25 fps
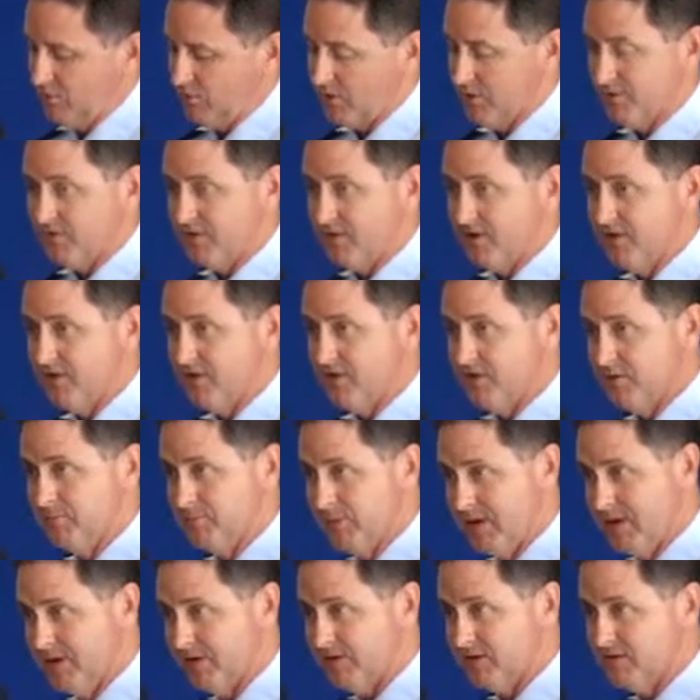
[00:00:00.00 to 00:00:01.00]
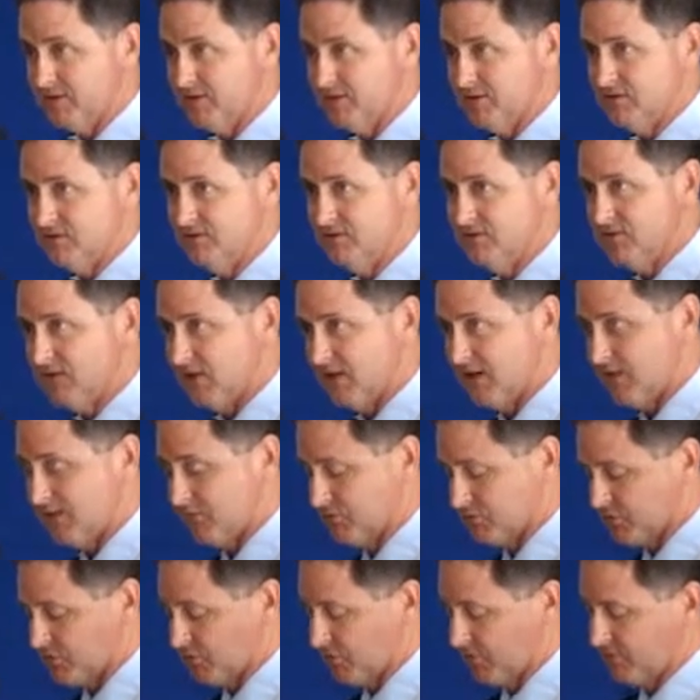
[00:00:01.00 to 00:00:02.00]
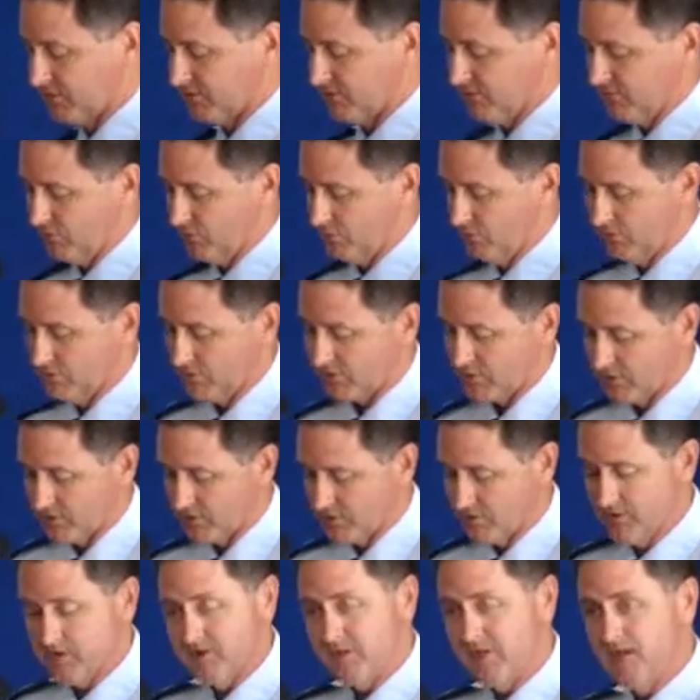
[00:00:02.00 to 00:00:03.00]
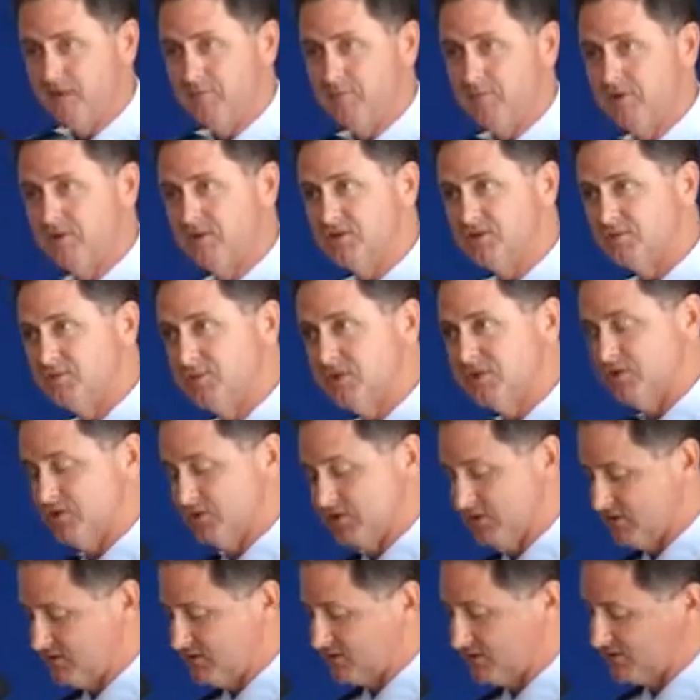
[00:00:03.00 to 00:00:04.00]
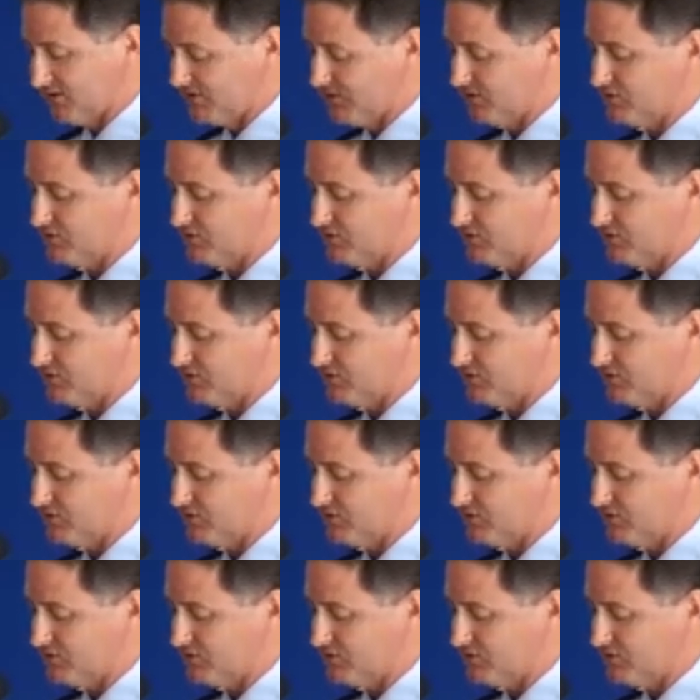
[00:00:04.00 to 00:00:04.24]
When I found the American that I was working for, Colonel, he gave me this mission. He said,